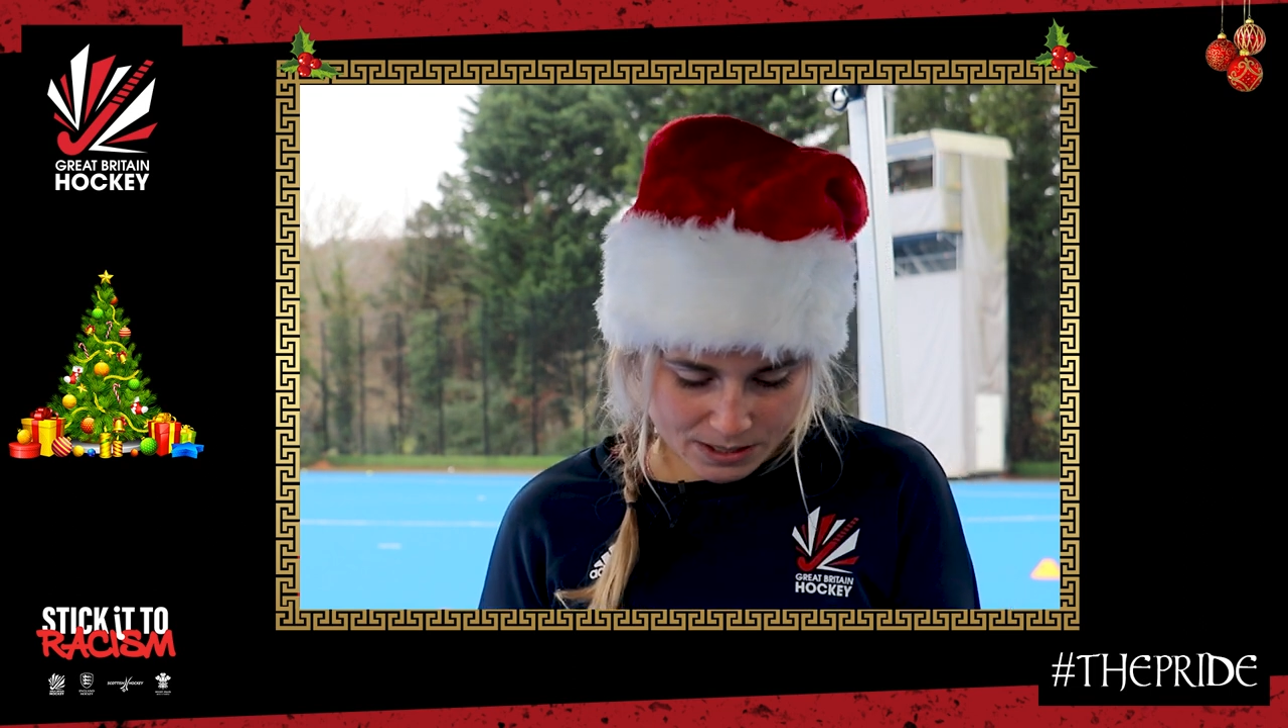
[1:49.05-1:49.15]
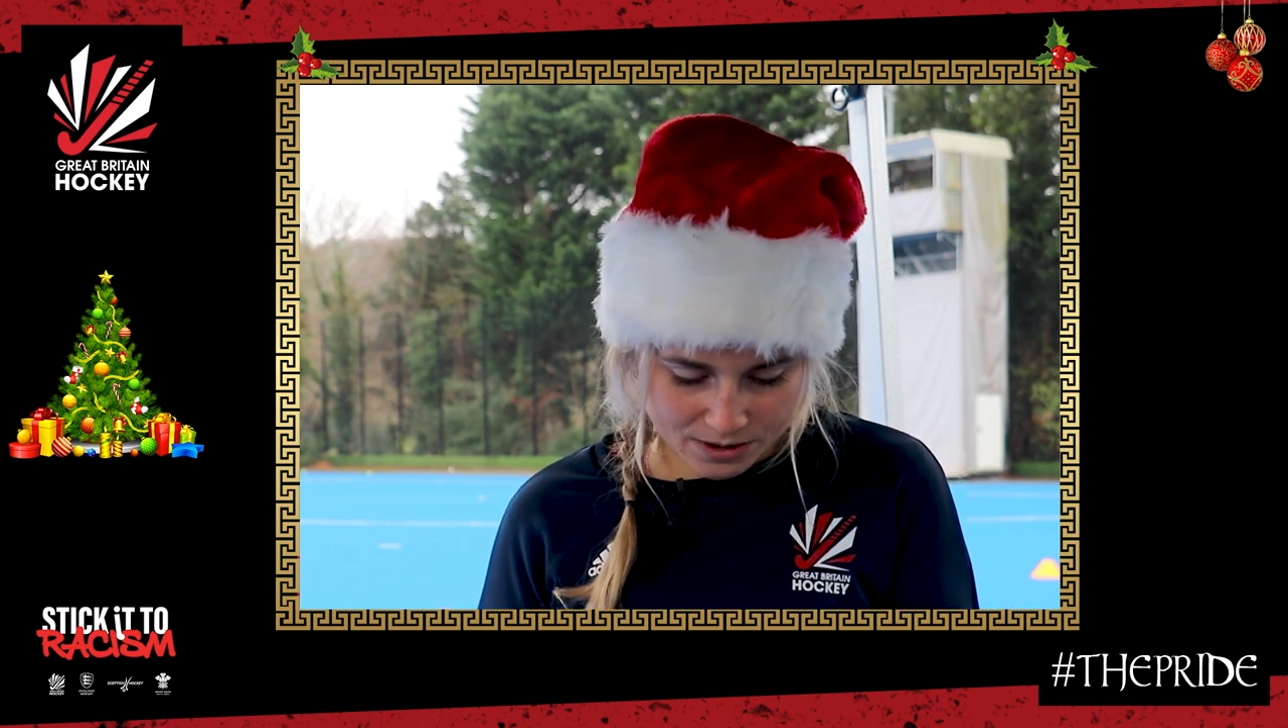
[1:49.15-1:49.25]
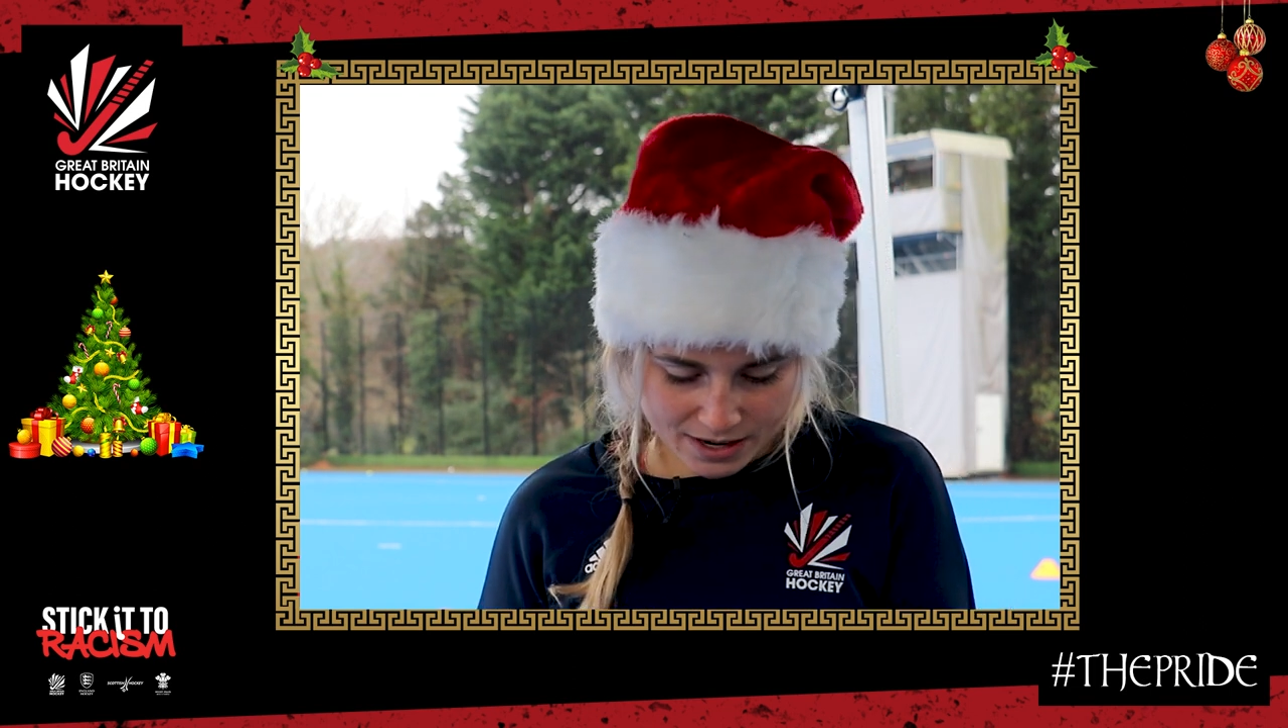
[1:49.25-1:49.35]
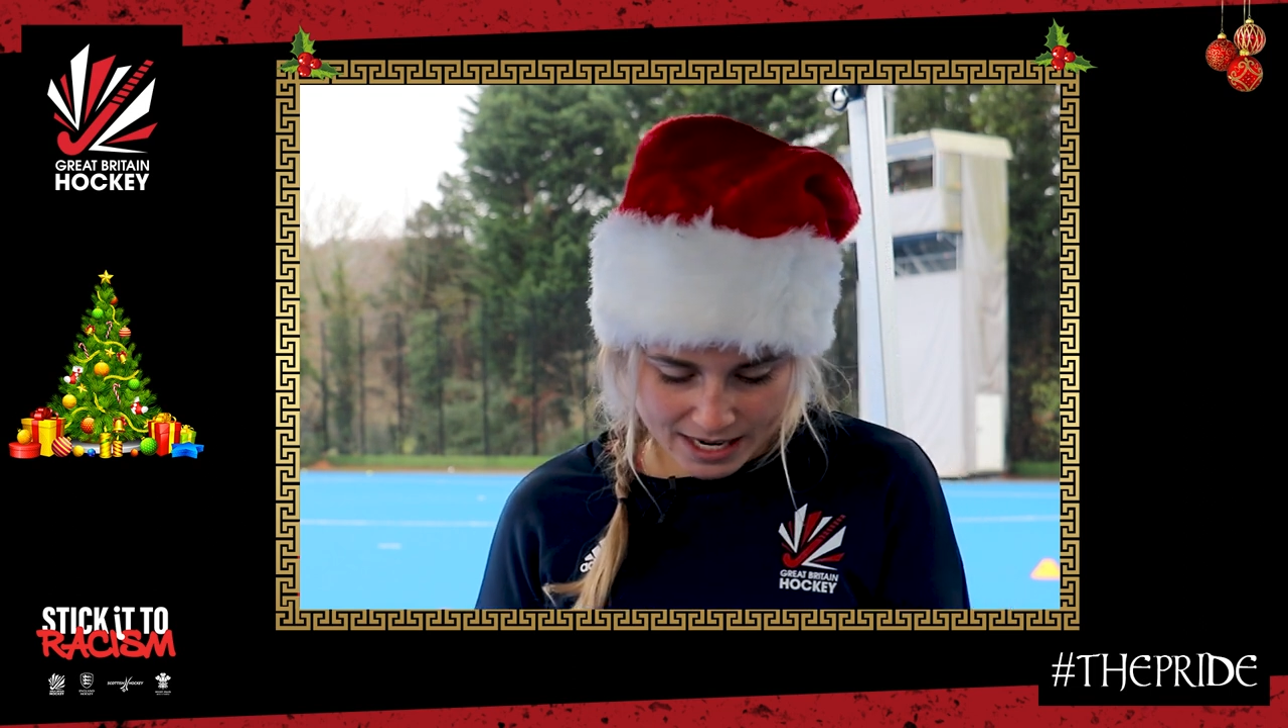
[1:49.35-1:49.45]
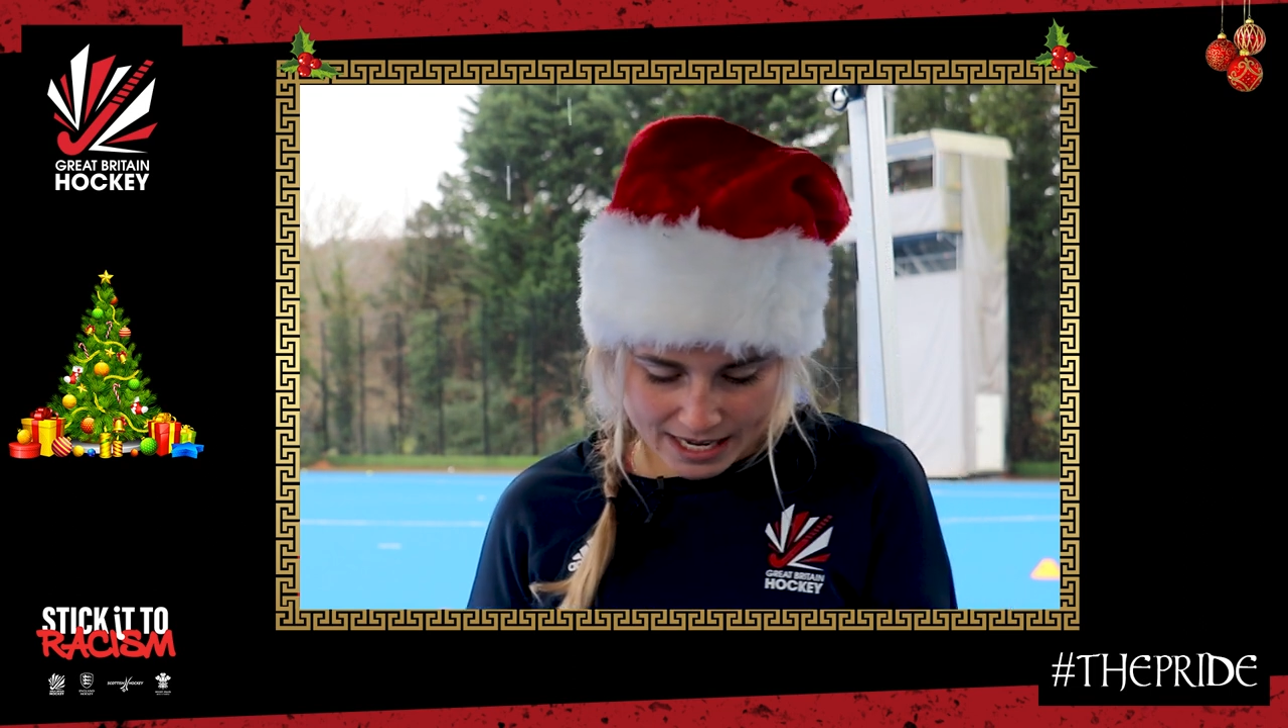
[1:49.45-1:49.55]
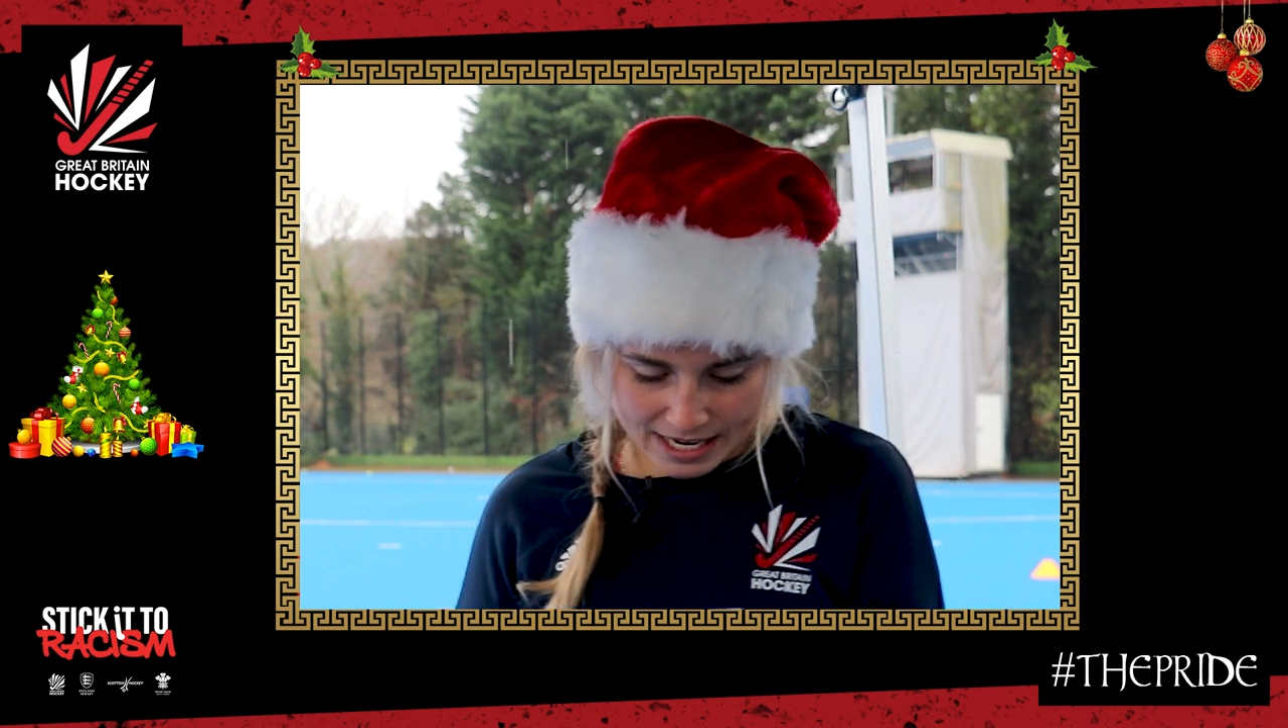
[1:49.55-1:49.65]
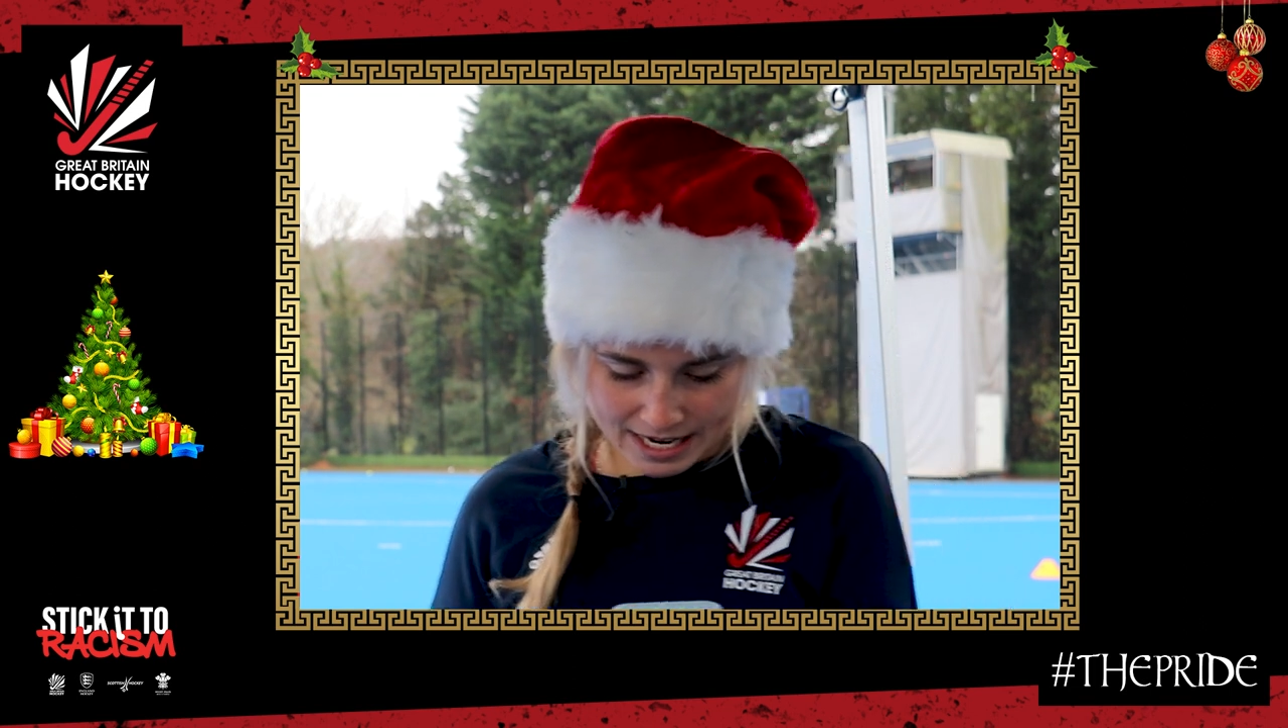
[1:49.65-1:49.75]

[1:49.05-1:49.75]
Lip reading: the newly